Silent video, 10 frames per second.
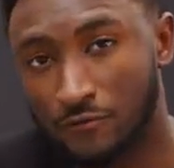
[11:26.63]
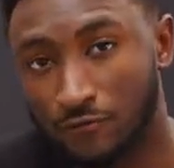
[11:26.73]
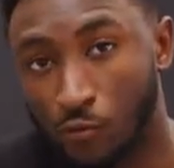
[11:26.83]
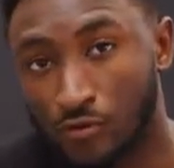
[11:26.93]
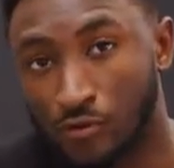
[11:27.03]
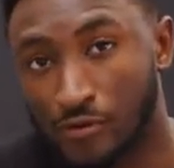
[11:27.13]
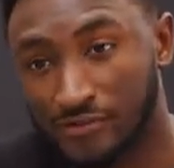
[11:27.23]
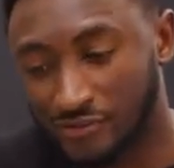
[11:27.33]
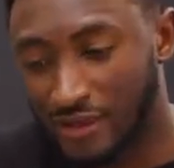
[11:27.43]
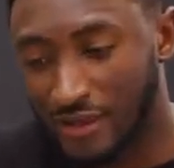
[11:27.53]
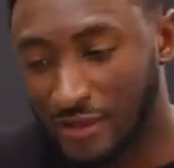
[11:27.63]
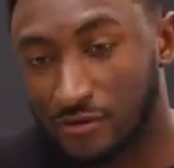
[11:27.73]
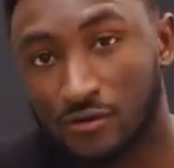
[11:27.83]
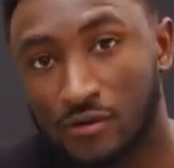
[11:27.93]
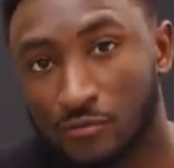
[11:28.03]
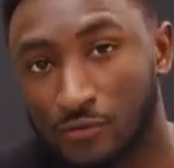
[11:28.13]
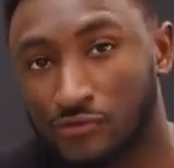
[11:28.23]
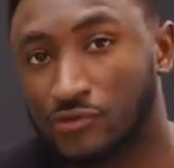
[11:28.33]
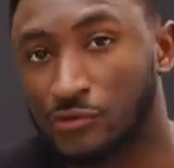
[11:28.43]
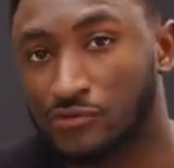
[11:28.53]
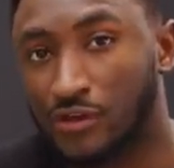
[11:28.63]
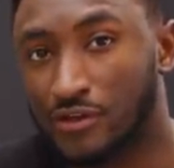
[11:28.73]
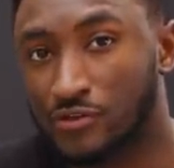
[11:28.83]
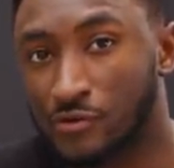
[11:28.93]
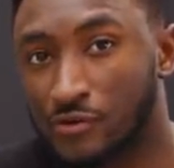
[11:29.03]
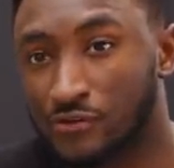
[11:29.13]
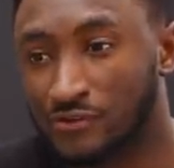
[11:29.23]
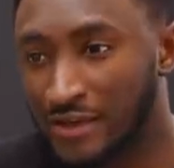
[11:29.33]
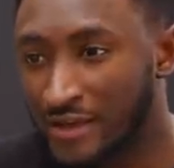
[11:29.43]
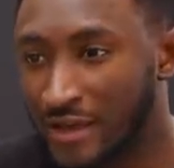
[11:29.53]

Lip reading: four-door sedan with suicide doors